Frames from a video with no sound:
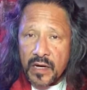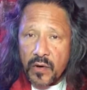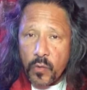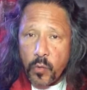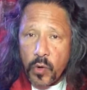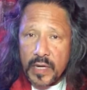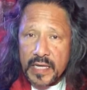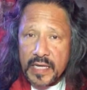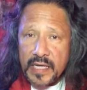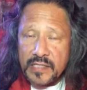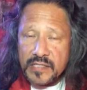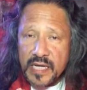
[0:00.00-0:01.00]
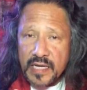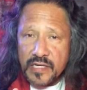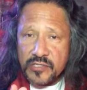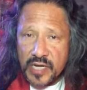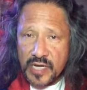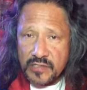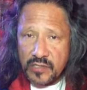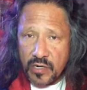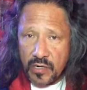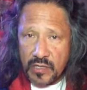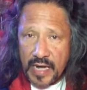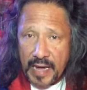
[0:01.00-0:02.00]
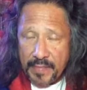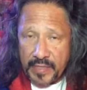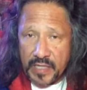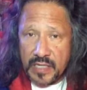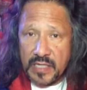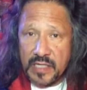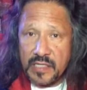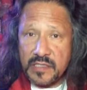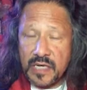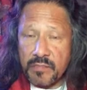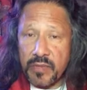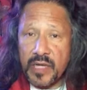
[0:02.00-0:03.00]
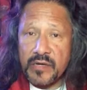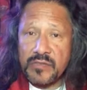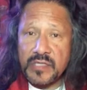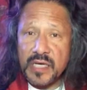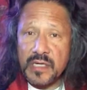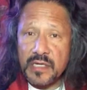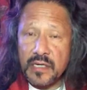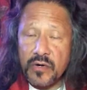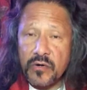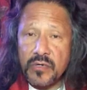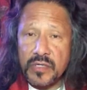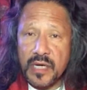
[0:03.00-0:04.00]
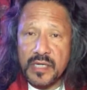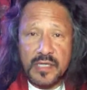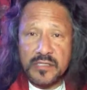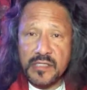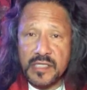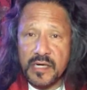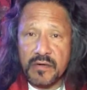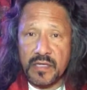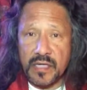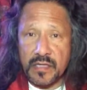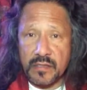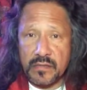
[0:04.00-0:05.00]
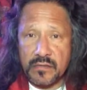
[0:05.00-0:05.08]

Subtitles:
what he is taking a chance on happening is that players get hurt unnecessarily.